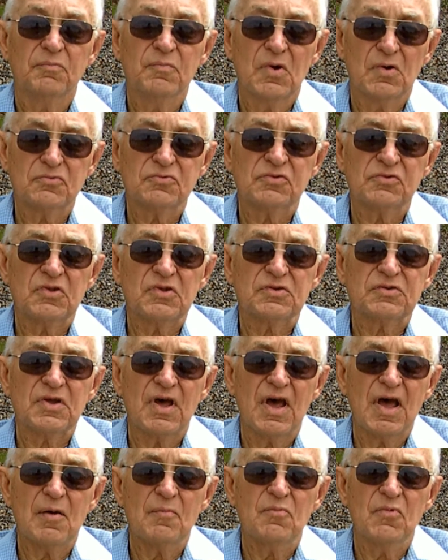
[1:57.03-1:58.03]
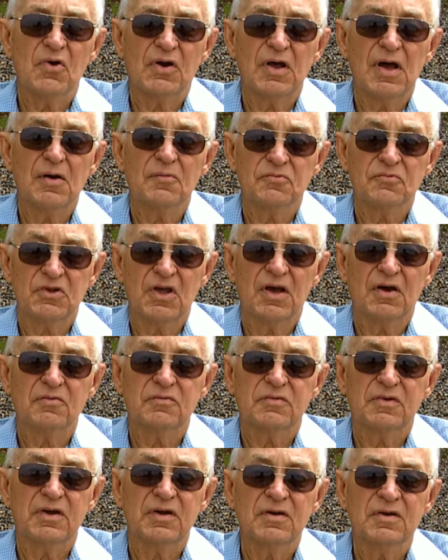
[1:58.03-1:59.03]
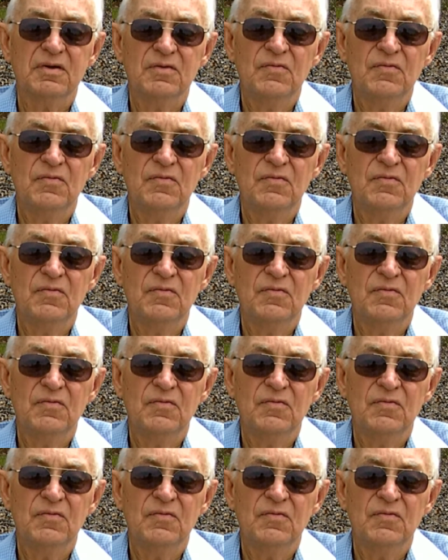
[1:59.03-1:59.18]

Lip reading: most of the time when I was out there.